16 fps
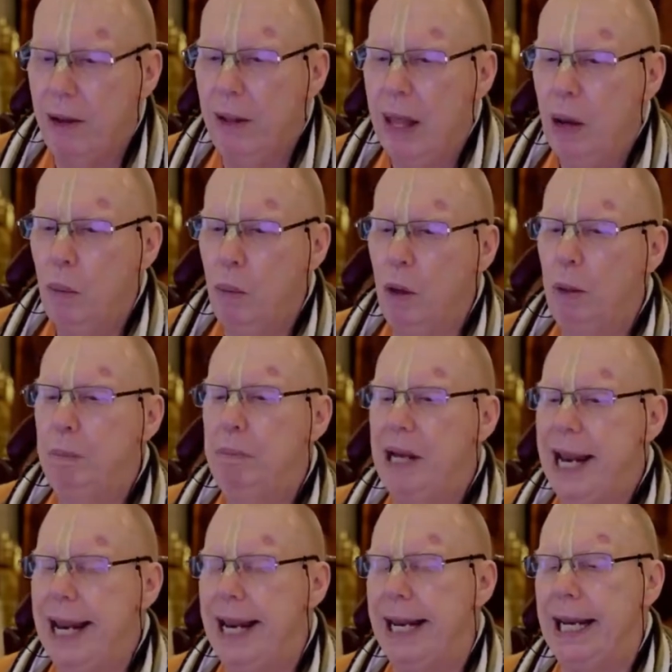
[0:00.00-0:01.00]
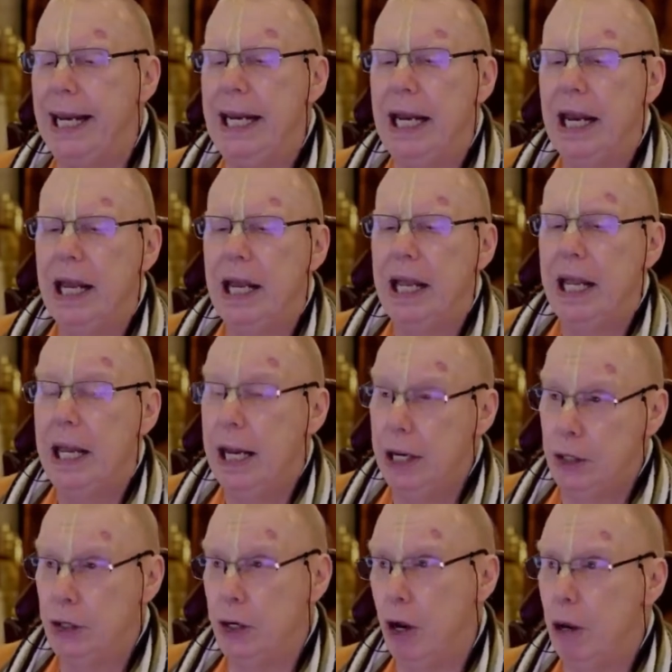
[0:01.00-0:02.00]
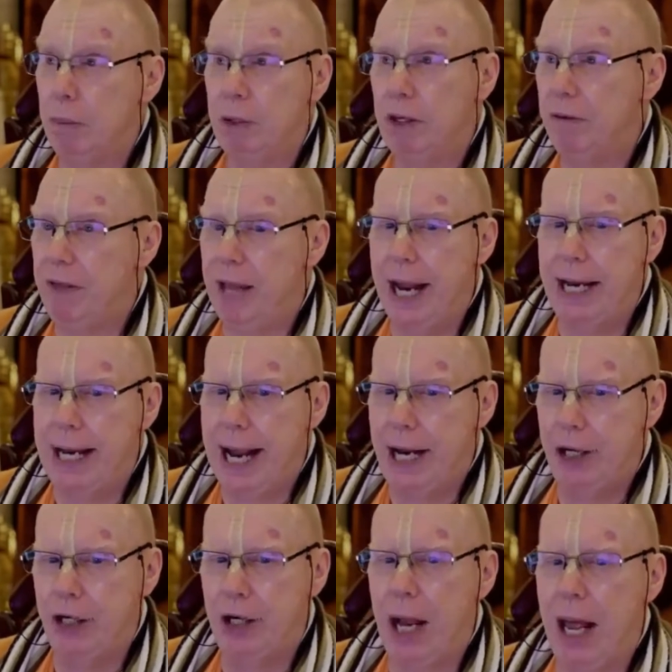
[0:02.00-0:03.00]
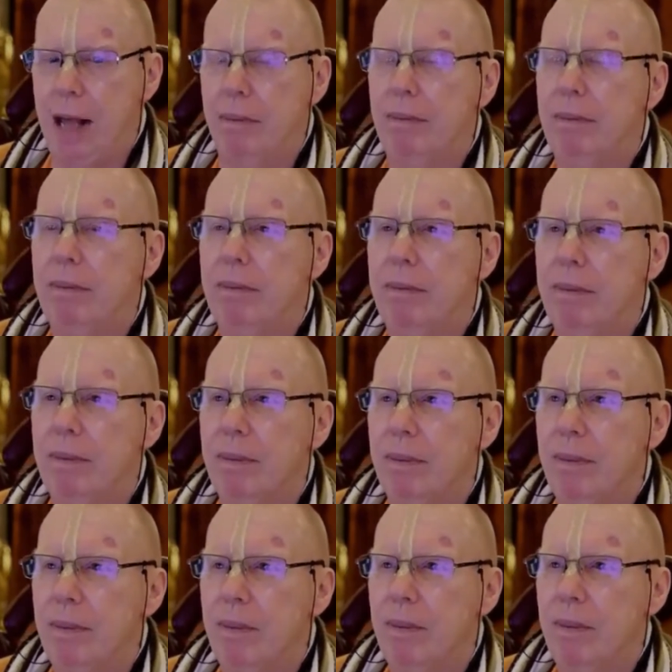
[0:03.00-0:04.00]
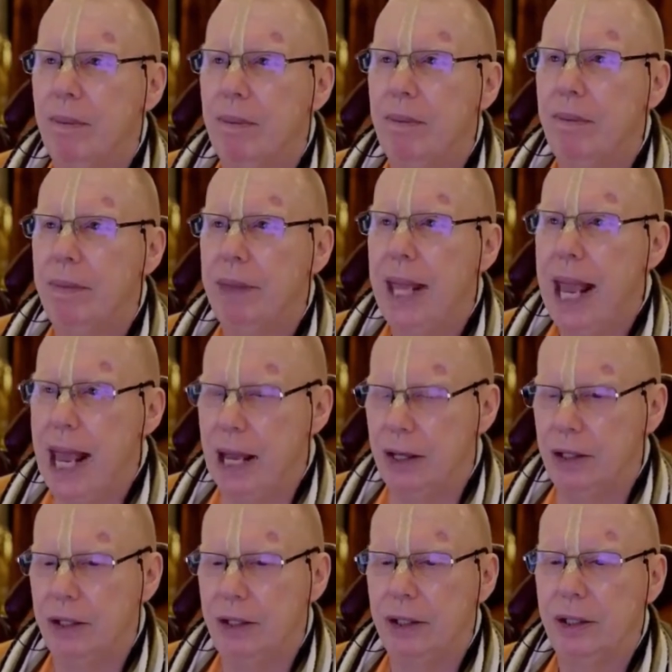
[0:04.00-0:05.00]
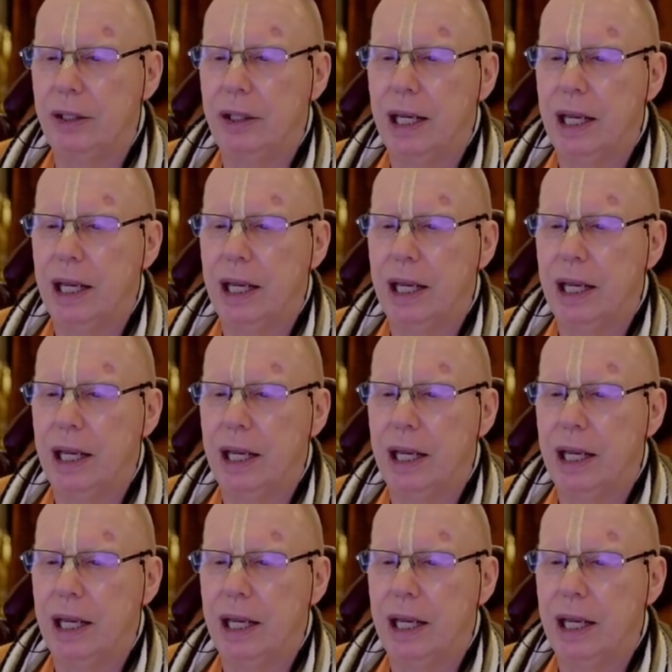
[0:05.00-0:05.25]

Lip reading: will be in terms of their nature. Yes.